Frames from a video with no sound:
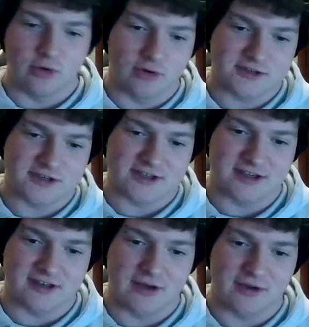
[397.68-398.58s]
you got to
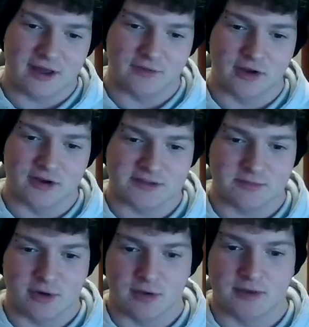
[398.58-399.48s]
sit down and have a nice
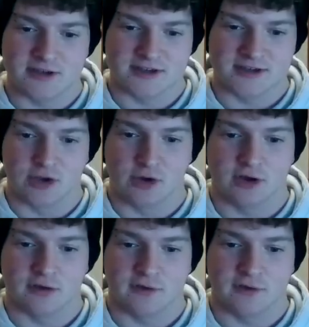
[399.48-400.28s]
meal with your missus that you couldn't have